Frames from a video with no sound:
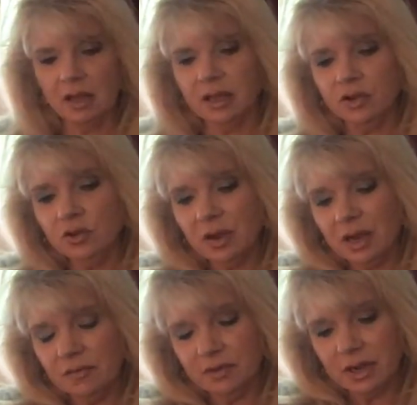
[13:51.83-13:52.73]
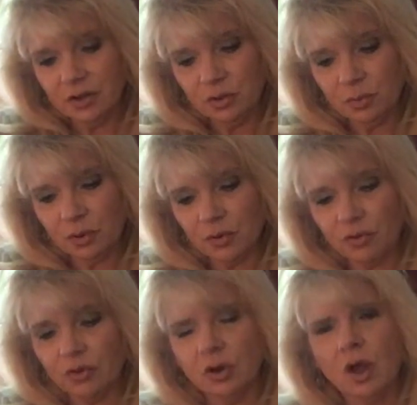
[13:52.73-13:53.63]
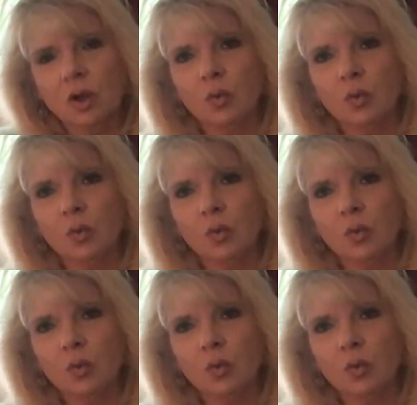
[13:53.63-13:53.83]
Then you have the other person